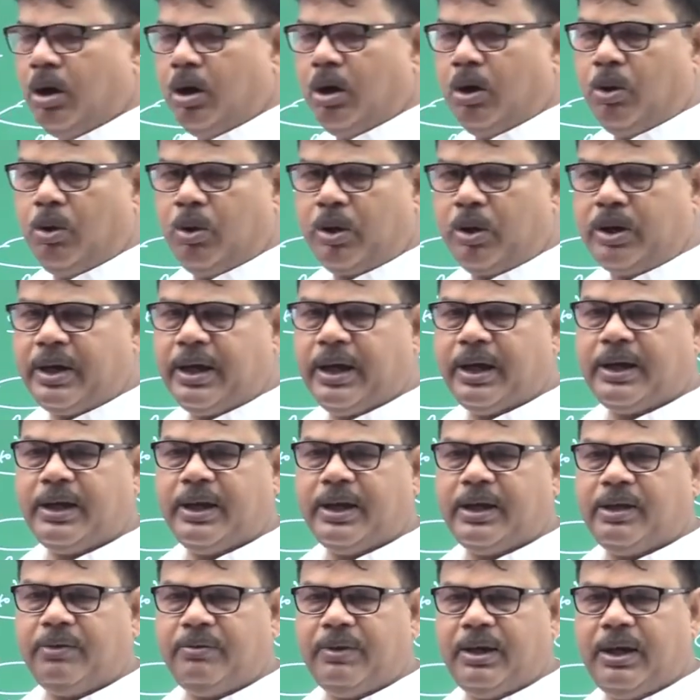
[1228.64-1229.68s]
Okay,
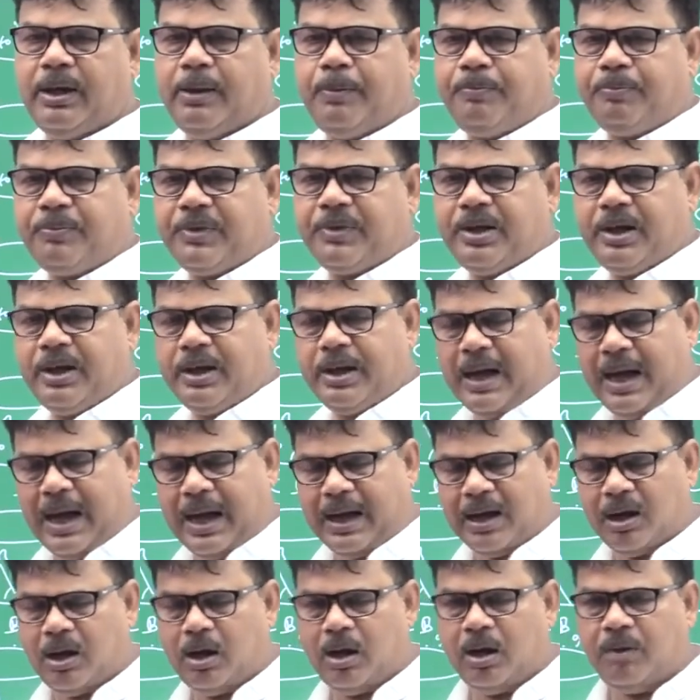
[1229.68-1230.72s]
getting well now? Here
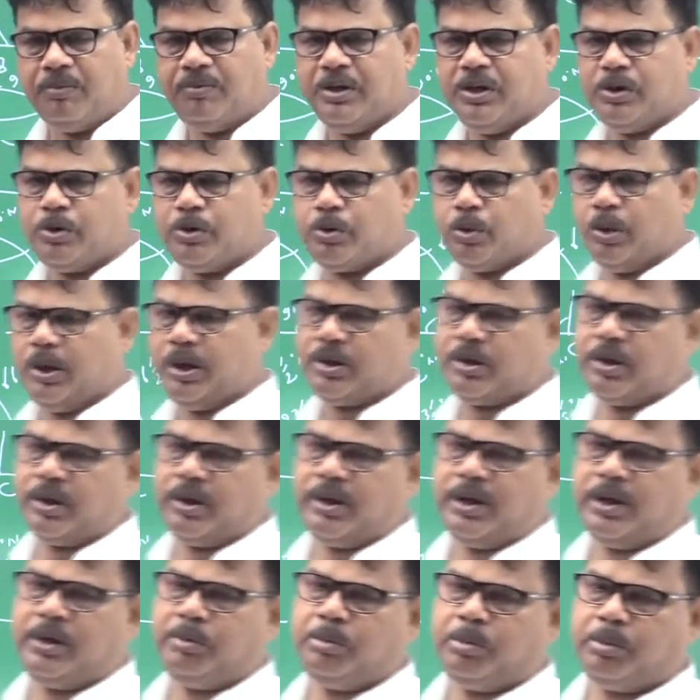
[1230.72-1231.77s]
angle of insolation
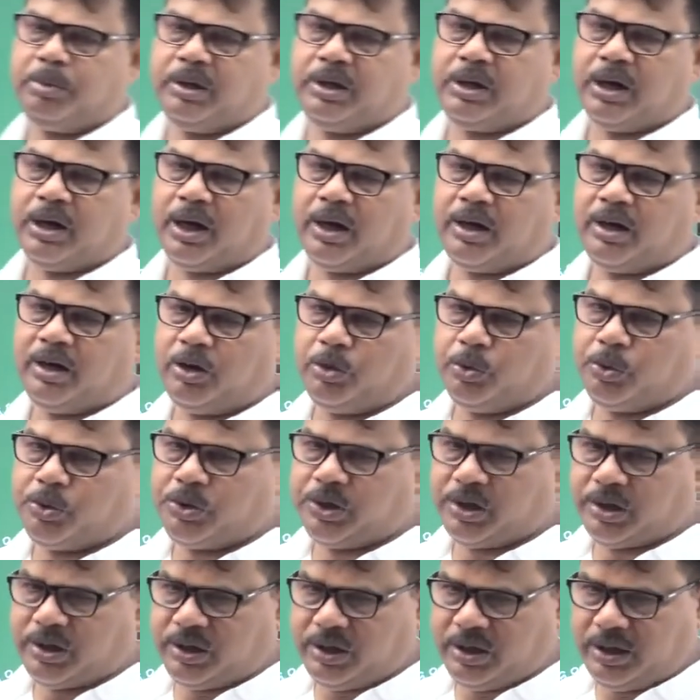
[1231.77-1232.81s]
range between 30 to
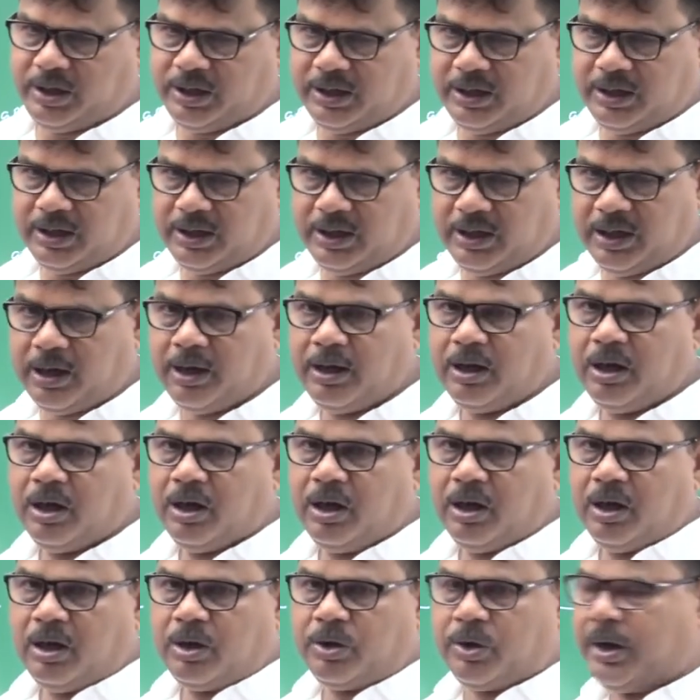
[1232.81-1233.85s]
60 degree now.
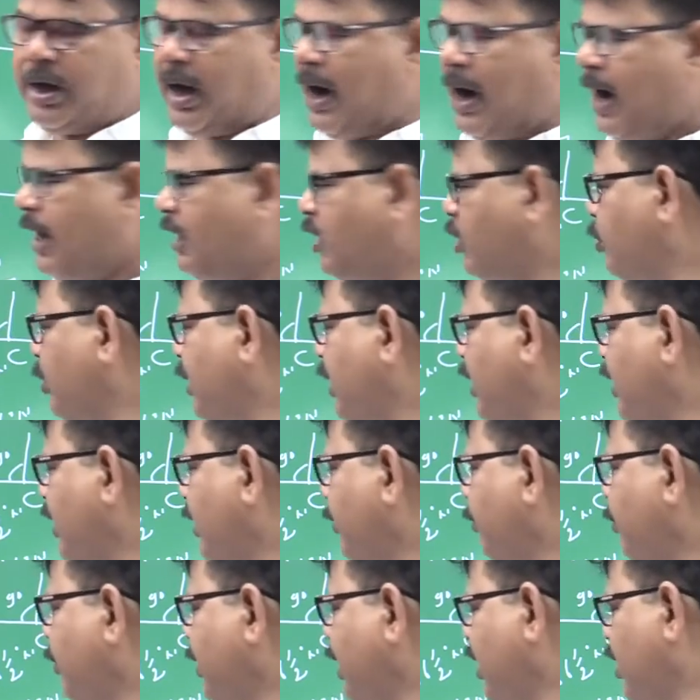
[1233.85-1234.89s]
So that's why
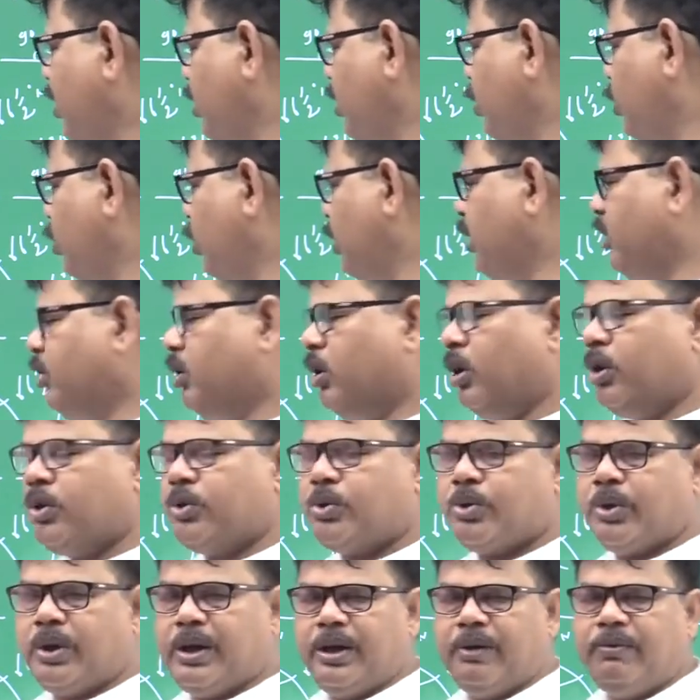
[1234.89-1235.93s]
temperate zone is
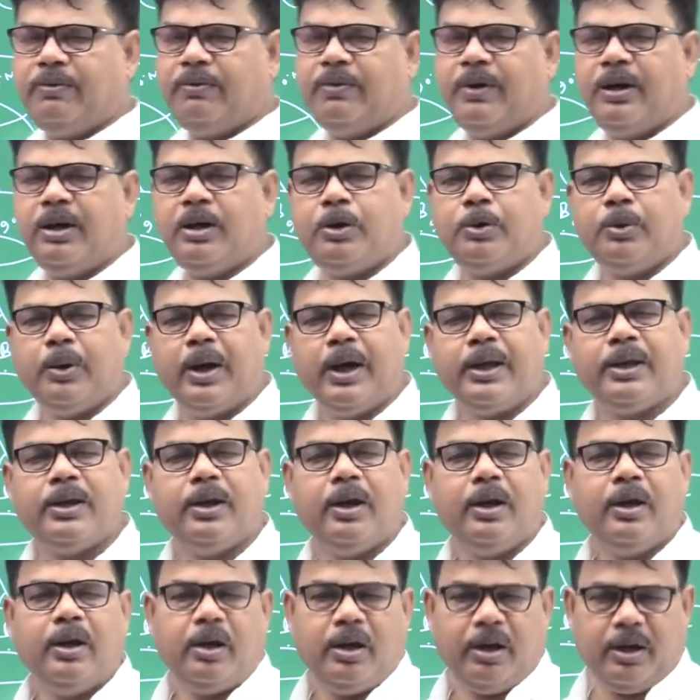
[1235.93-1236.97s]
also referred to as
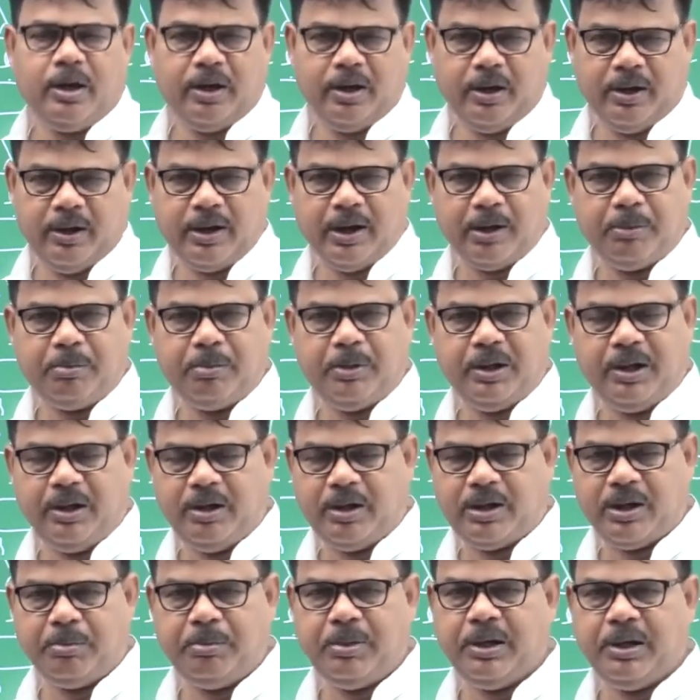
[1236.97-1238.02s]
in the
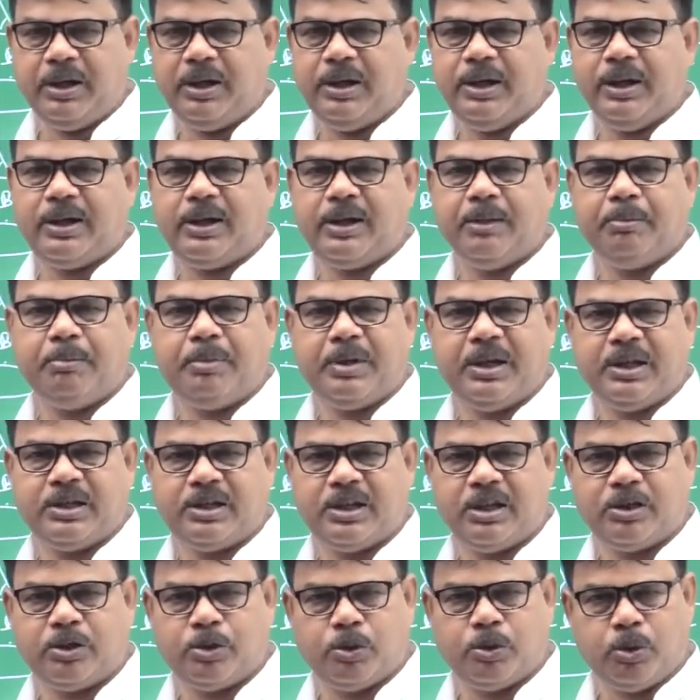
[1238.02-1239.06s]
intermediate
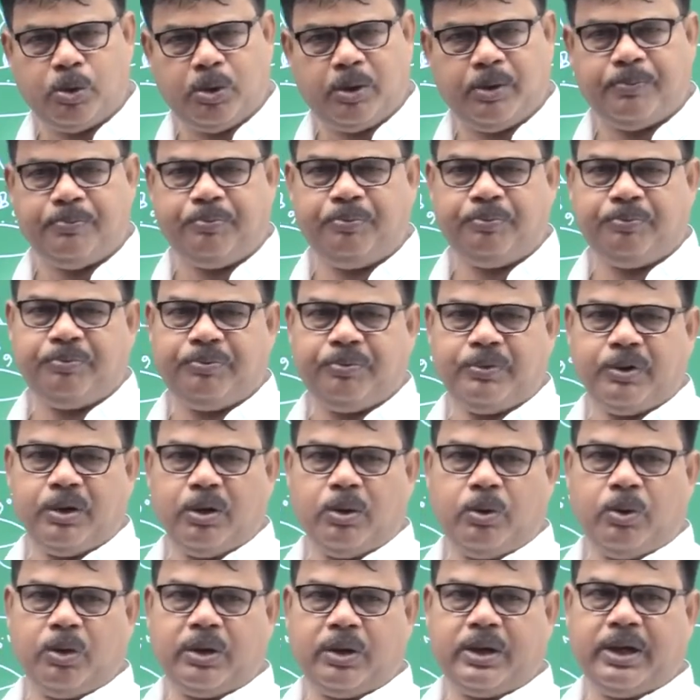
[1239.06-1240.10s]
temperature zone,
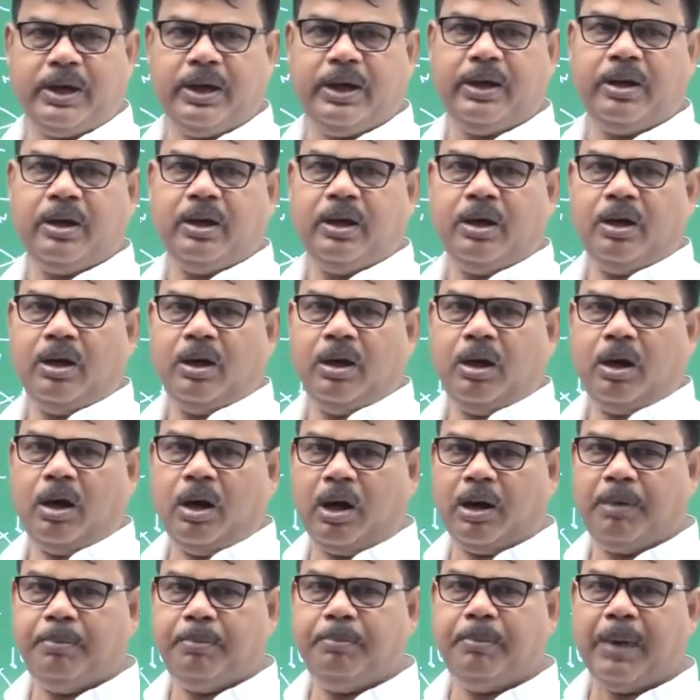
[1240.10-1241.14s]
okay,
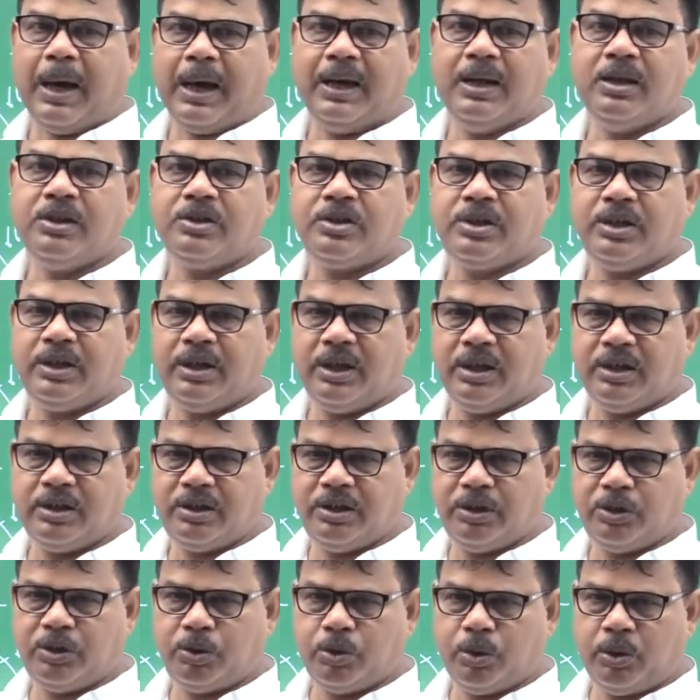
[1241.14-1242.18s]
or balance energy
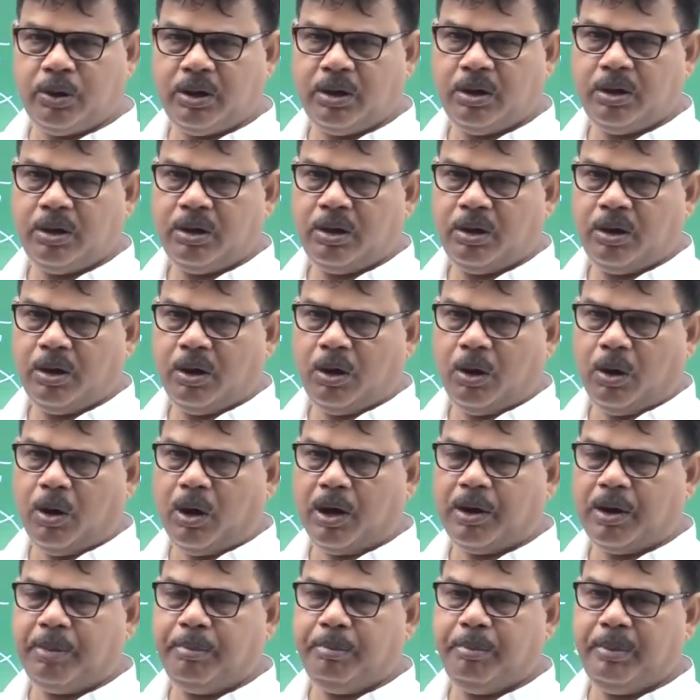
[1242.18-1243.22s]
zone, or
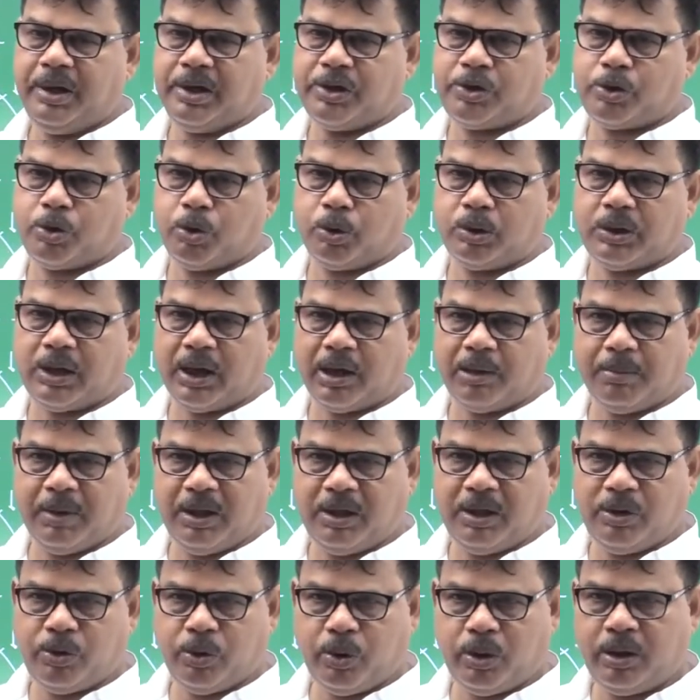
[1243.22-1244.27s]
mesothermal
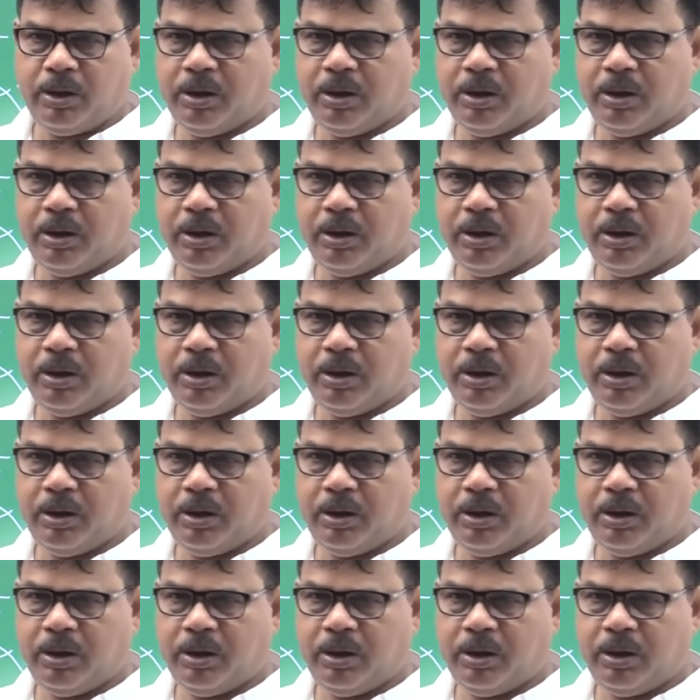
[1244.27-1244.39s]
zone.